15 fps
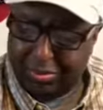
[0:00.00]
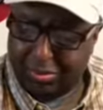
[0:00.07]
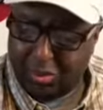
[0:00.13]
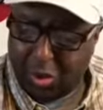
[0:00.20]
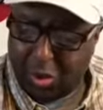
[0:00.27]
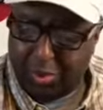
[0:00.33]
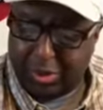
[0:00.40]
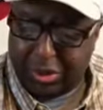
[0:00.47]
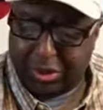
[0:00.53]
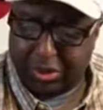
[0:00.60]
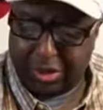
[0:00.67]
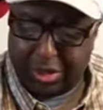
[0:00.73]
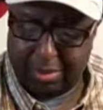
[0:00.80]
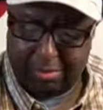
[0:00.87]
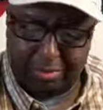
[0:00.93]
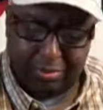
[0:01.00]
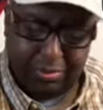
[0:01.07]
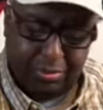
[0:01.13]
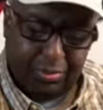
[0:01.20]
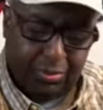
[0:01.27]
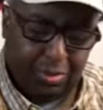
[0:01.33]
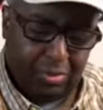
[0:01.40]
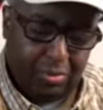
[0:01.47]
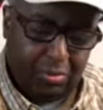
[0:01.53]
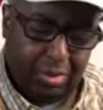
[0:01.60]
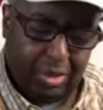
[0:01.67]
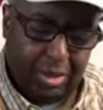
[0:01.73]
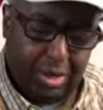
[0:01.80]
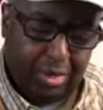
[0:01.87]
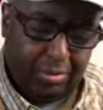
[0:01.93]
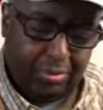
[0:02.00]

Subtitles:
open this up and see what we got.